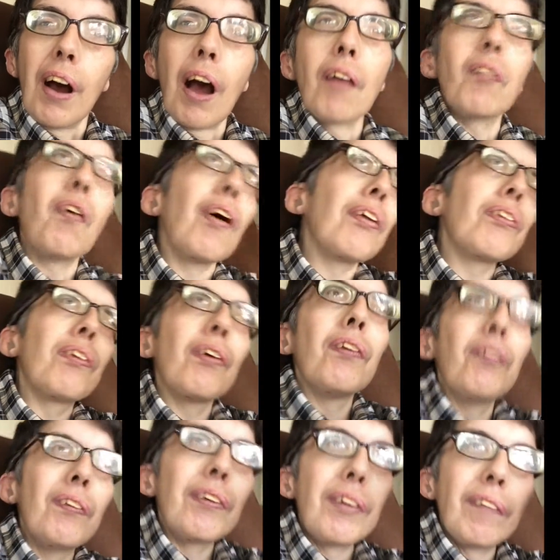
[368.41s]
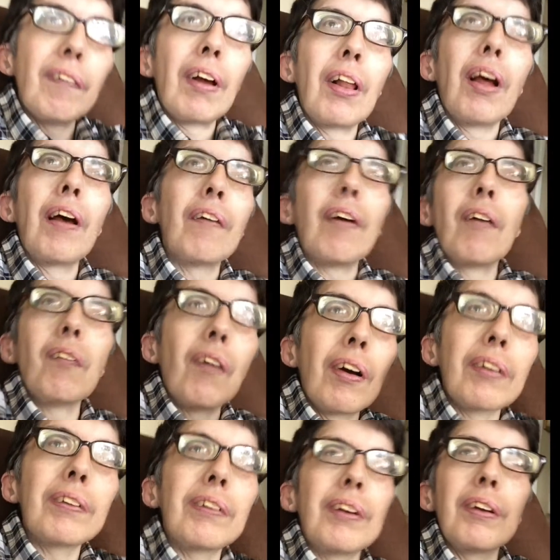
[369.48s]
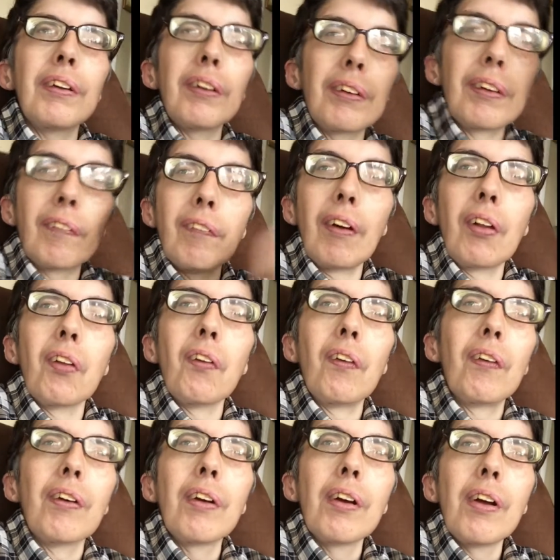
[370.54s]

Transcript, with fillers: I want you in my life. I want Jesus as my Lord.